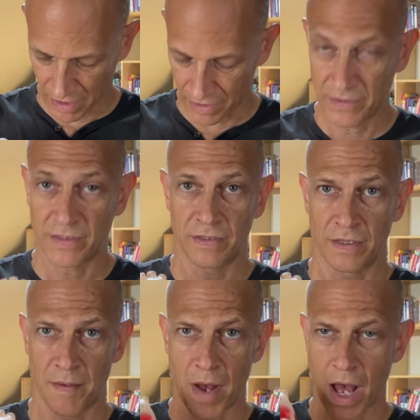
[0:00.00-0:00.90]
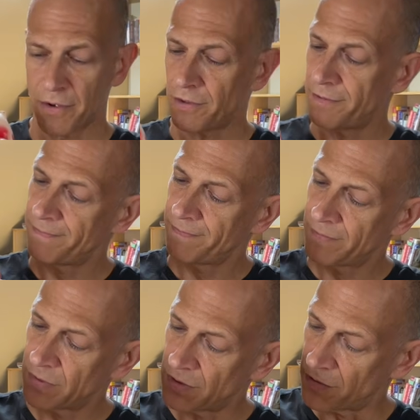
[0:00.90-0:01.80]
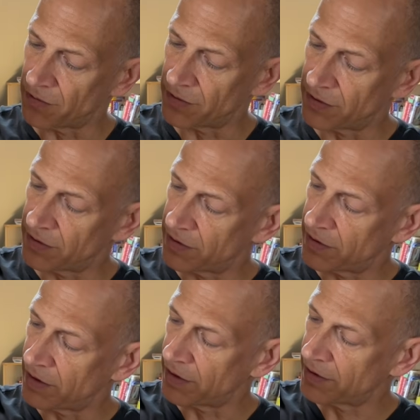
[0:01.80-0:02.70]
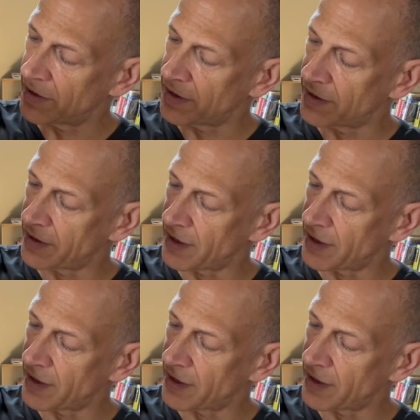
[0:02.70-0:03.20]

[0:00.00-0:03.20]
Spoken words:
This is in the model, so this is the ascending